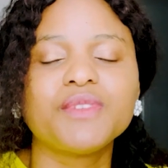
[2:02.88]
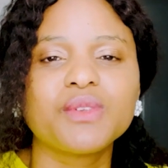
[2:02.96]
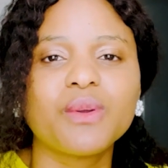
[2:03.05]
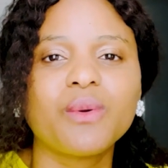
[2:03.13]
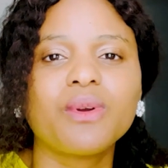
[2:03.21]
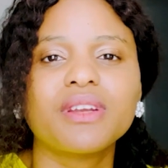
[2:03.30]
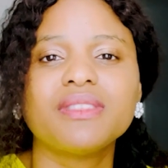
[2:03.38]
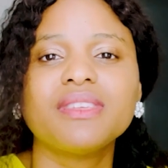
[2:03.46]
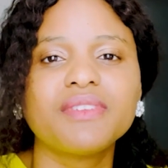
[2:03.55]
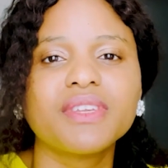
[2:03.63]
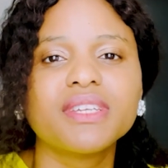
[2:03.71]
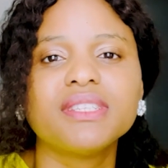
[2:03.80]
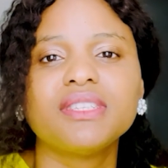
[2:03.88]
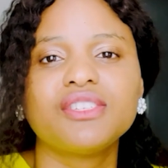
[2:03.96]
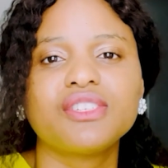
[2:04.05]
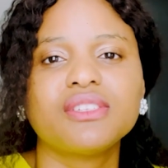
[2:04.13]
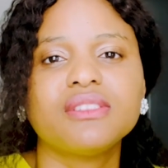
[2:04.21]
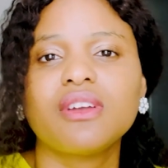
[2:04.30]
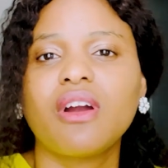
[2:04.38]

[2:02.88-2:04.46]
So her living conditions